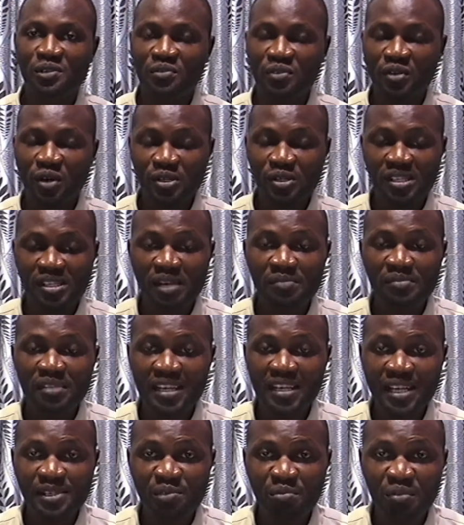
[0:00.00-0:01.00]
Of course,
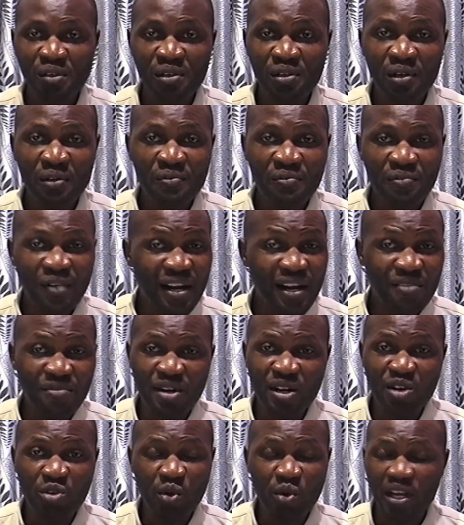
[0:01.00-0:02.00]
something has to be done very,
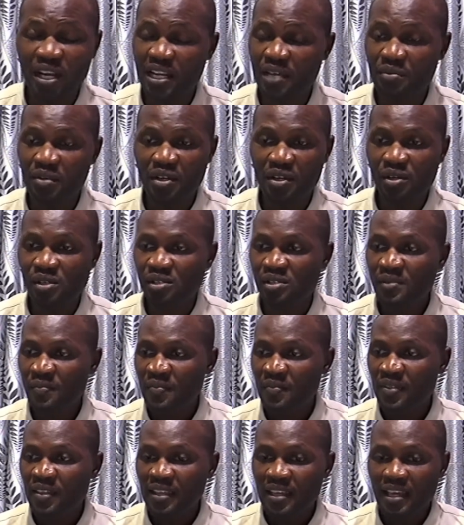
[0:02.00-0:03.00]
very quickly, because
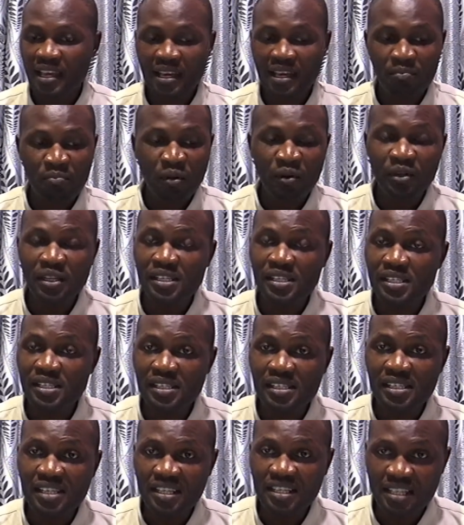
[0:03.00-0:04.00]
police
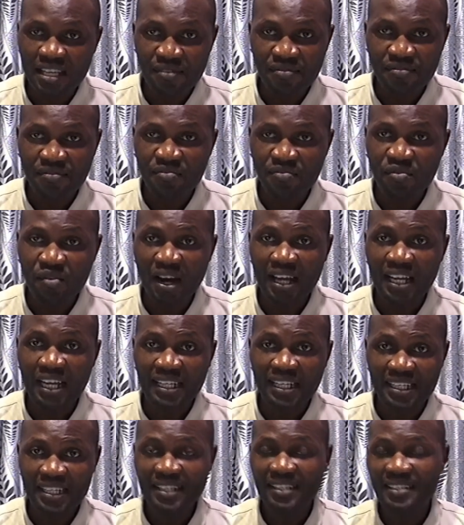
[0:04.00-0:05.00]
still deserve
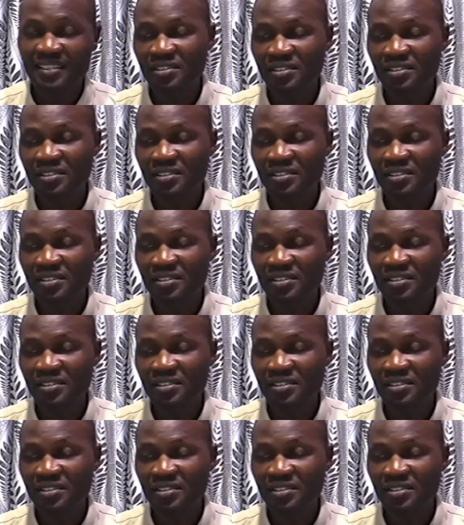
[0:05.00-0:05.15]
walade.